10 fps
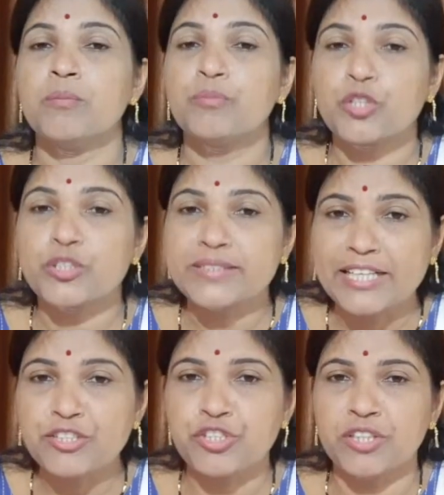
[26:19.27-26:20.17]

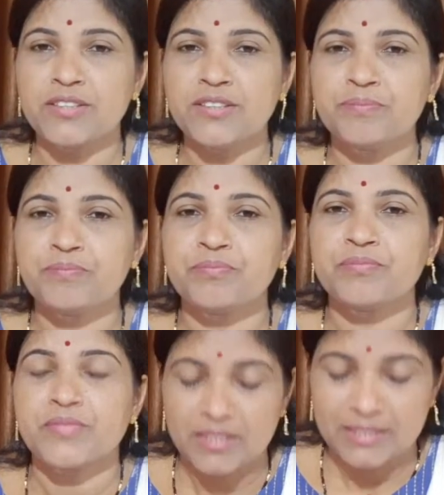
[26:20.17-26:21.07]
protection
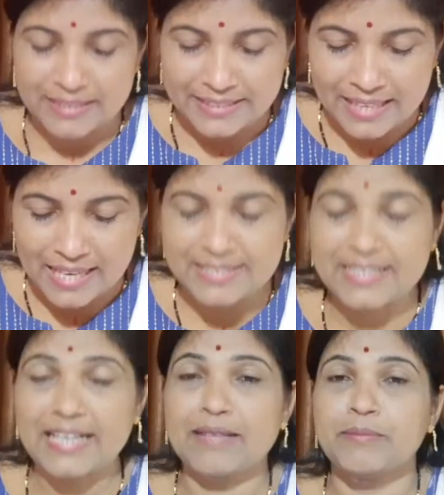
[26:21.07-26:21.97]
dash
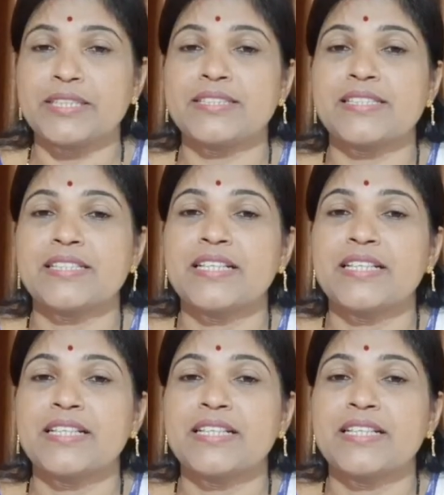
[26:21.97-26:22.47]
calamities.